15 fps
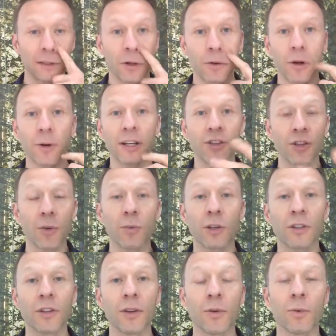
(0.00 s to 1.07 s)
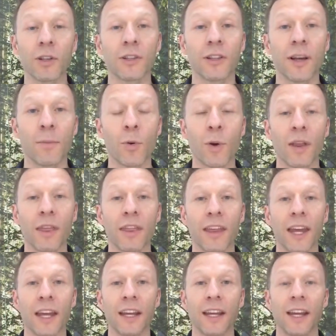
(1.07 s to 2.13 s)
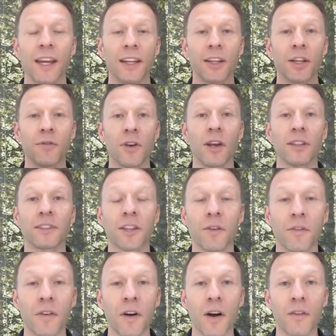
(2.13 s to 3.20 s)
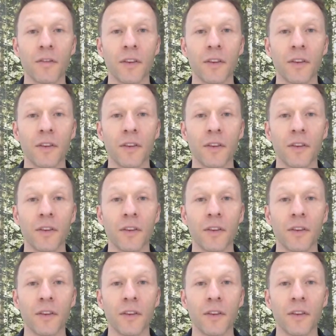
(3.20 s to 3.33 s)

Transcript: So question, what's the number one thing that you've learned so far?